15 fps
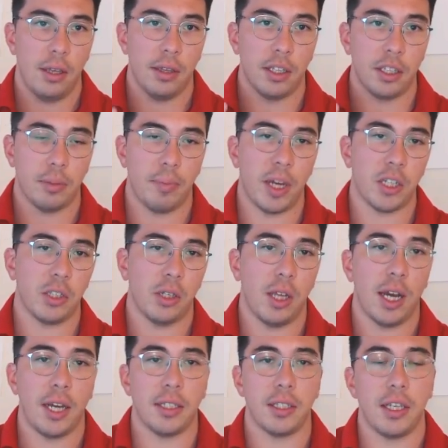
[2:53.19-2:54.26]
that
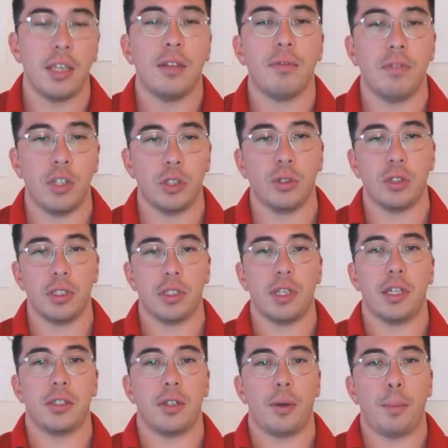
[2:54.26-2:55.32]
specialize in
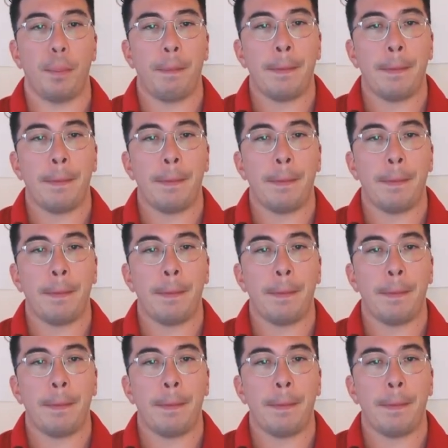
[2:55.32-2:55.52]
visualization.